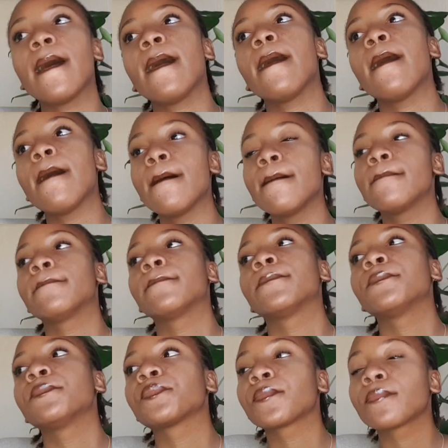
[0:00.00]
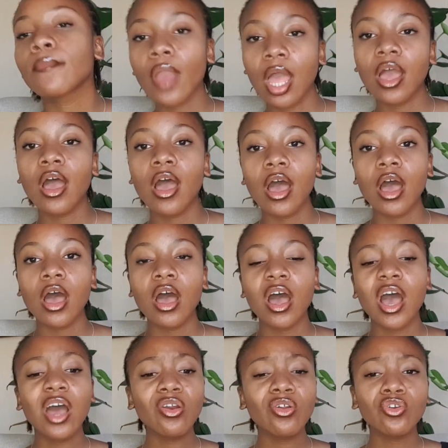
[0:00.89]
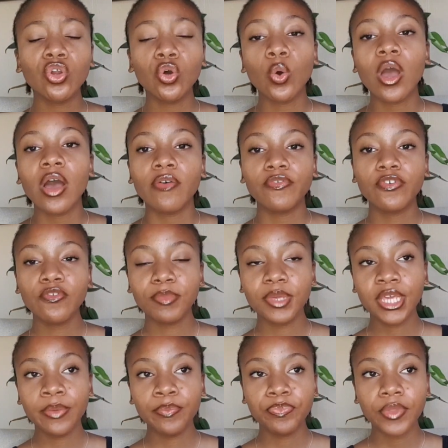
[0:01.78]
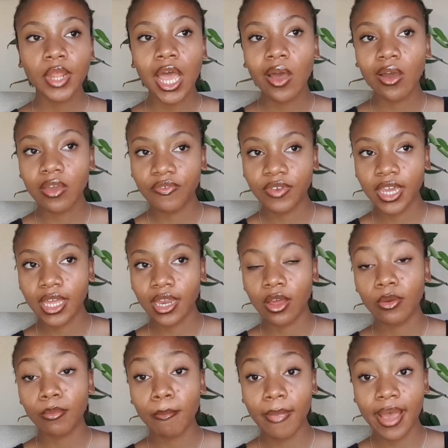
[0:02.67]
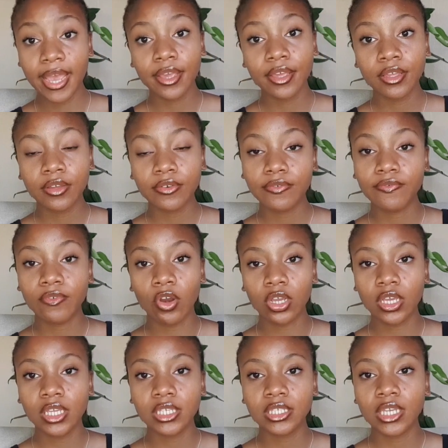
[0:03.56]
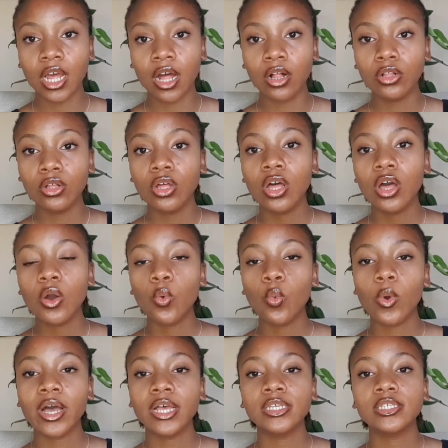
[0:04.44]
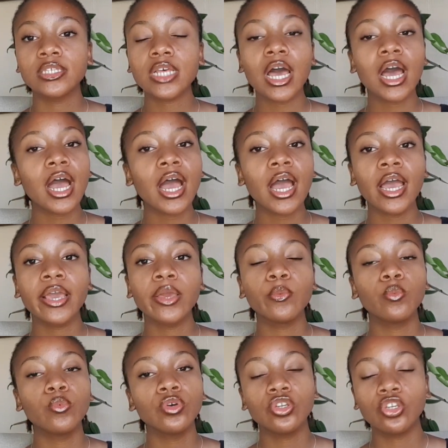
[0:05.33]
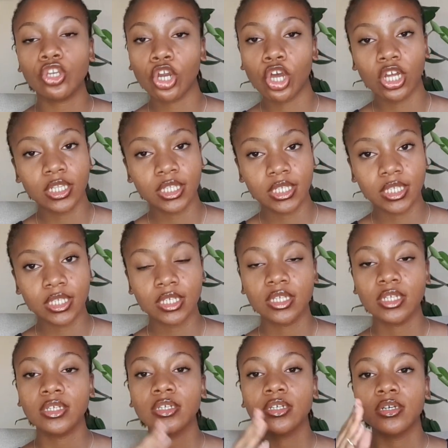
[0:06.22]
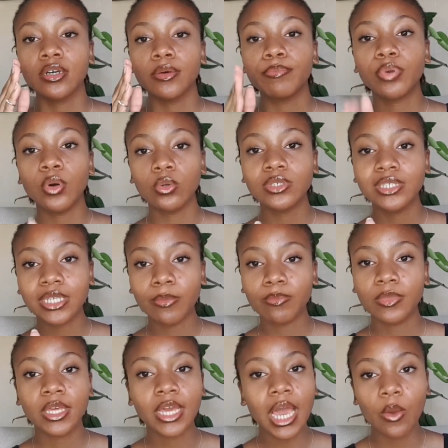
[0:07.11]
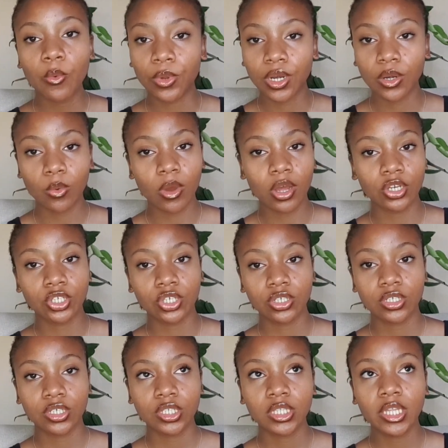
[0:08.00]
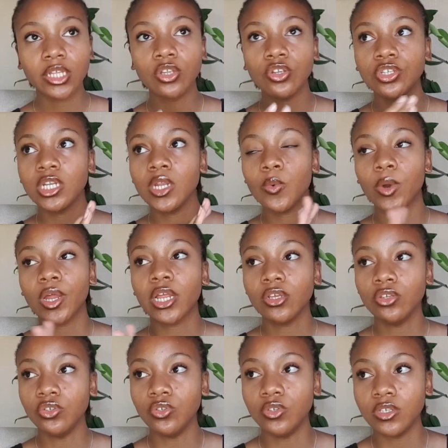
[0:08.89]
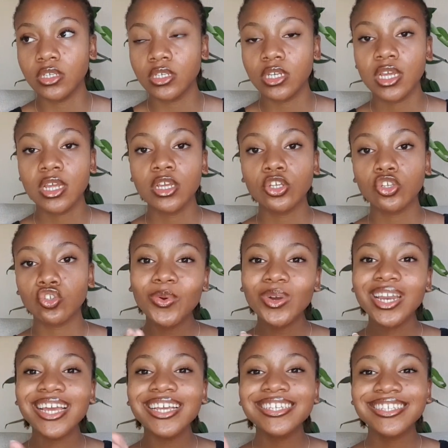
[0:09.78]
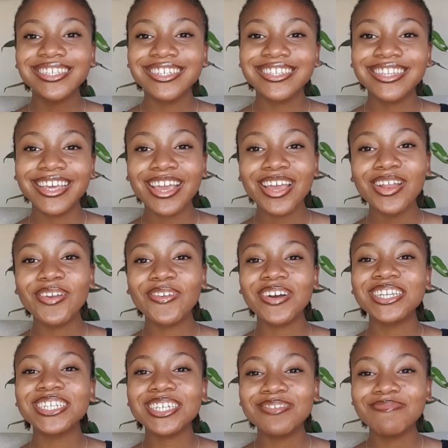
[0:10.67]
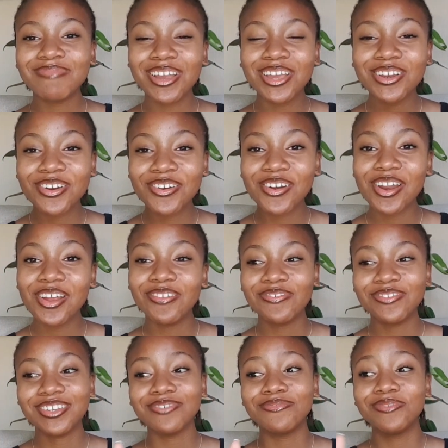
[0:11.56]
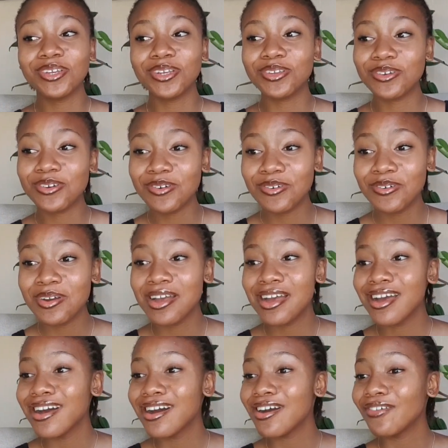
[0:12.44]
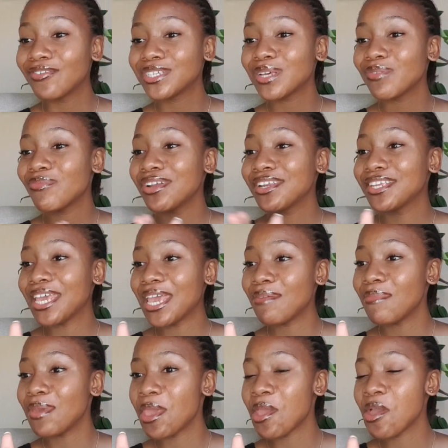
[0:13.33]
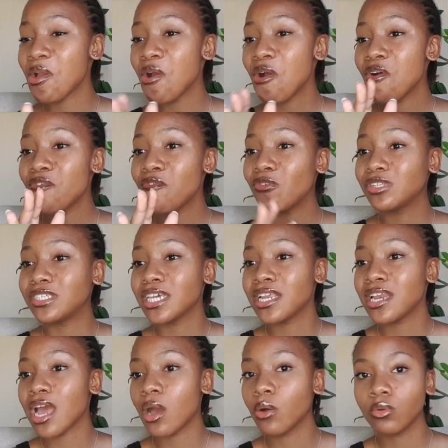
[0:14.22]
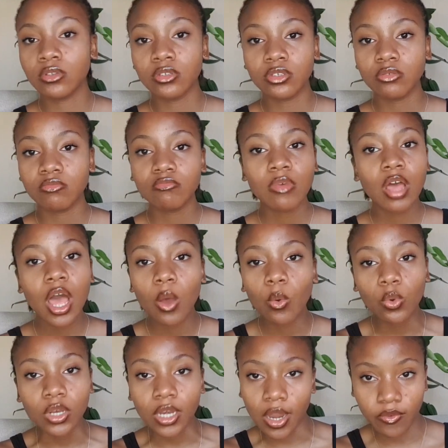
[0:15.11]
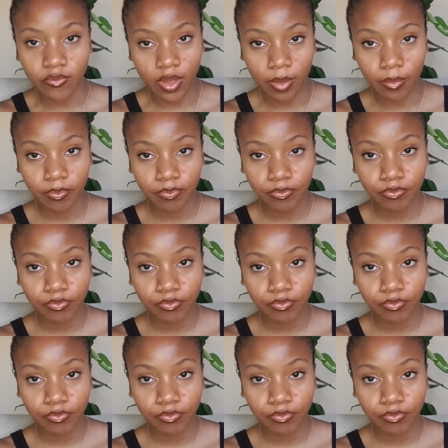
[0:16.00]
Um, I don't know. For me, how I figured out my vlogging style was I would not post something I wouldn't watch. That's literally what I used. So would I sit there and watch a Minecraft video of someone gaming for ten hours? I would never.